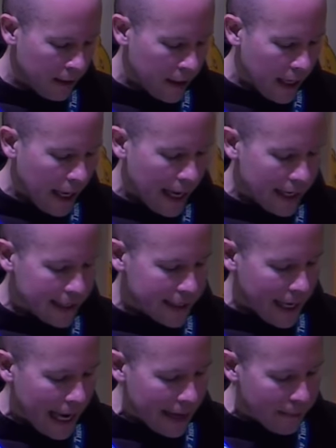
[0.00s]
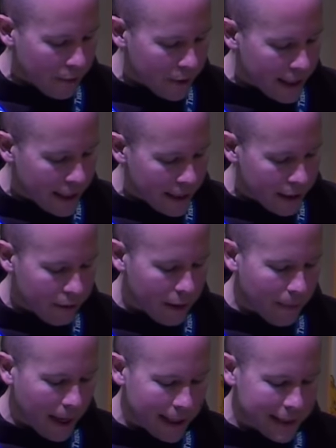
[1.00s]
As Anne-Marie Kidder
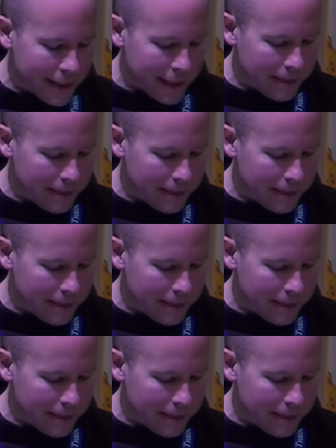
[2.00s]
reminds us,